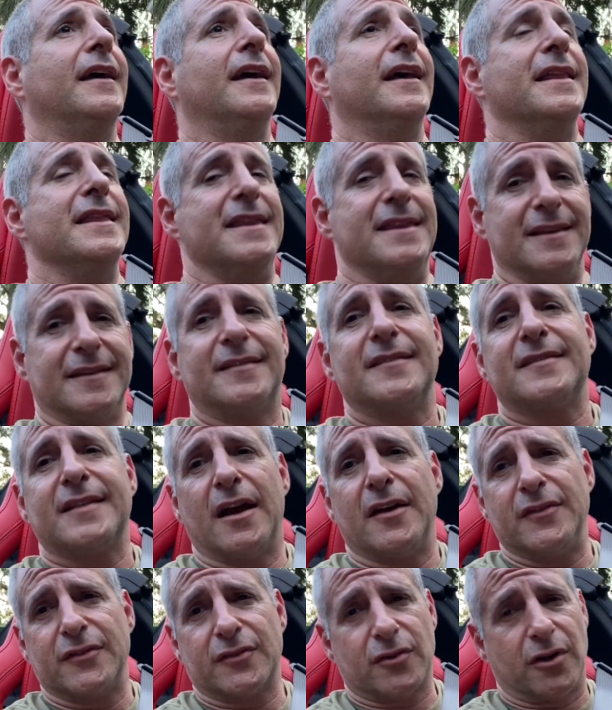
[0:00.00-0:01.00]
This is how
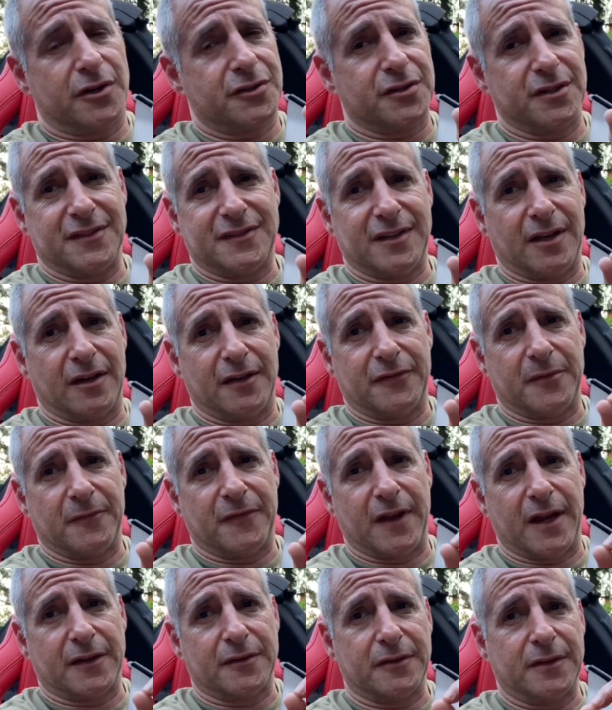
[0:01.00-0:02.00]
this car should have sounded from
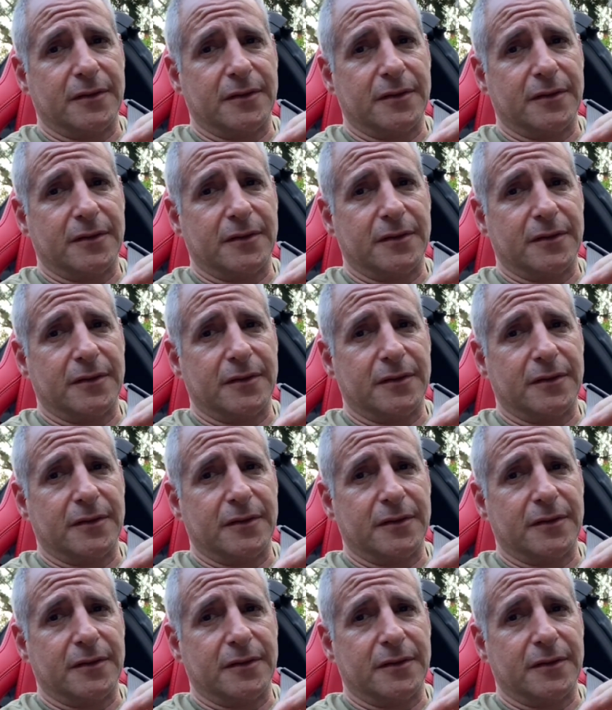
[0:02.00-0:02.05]
factory.